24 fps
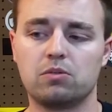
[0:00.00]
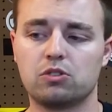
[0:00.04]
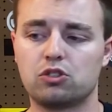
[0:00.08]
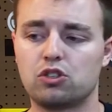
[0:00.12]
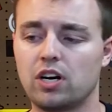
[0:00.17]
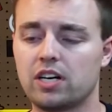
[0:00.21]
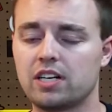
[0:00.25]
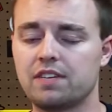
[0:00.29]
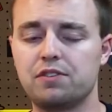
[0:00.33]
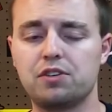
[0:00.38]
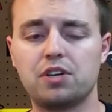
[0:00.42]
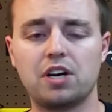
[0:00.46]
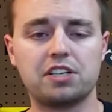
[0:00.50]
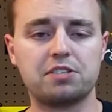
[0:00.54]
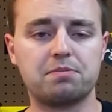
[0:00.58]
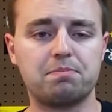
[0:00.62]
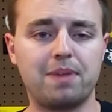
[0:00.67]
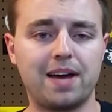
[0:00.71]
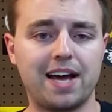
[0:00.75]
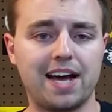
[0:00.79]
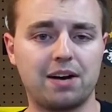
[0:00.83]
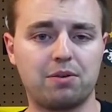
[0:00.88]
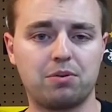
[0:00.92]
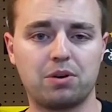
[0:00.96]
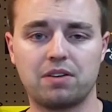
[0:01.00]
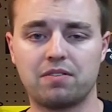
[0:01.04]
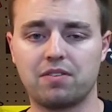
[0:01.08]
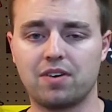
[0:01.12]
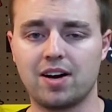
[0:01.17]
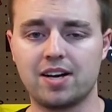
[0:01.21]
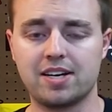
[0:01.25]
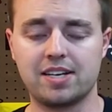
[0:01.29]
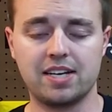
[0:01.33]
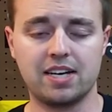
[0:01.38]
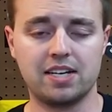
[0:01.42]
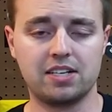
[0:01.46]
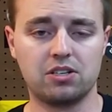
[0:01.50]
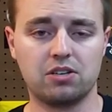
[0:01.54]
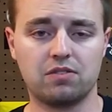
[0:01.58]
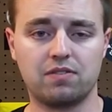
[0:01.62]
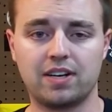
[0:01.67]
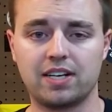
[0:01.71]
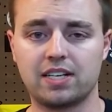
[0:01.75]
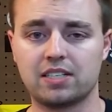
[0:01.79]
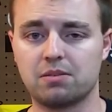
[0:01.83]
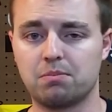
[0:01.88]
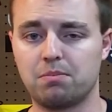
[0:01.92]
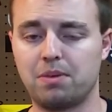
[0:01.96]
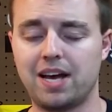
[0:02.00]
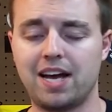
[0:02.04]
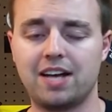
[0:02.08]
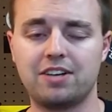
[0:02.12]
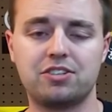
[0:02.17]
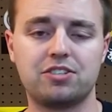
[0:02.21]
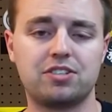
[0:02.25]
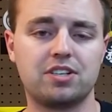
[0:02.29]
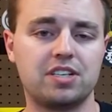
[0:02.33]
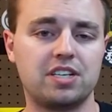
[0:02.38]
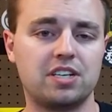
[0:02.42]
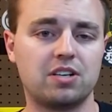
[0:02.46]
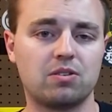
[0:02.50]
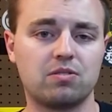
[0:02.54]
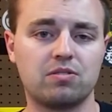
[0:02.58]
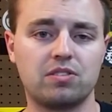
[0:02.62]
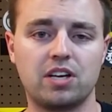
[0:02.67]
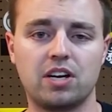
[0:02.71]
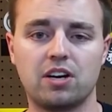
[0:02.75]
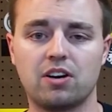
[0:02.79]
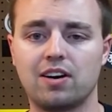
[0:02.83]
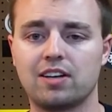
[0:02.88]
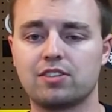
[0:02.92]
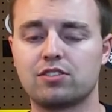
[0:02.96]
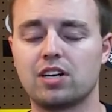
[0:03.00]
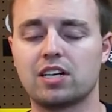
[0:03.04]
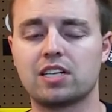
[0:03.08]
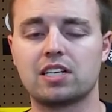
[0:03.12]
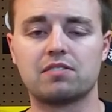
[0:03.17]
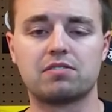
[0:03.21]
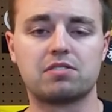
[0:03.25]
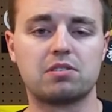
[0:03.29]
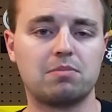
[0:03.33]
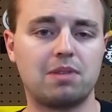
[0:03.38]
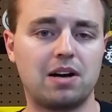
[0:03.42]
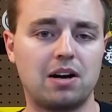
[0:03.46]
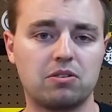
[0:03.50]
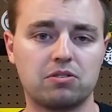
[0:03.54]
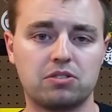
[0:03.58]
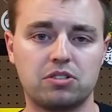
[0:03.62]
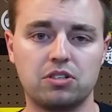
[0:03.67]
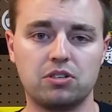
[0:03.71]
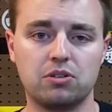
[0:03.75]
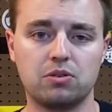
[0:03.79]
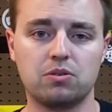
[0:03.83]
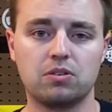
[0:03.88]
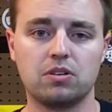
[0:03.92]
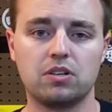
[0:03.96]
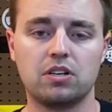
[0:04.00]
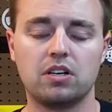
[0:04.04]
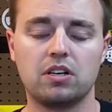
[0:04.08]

Try to give you guys back whatever I get. If I get some patches in here and there, I try to give some out too.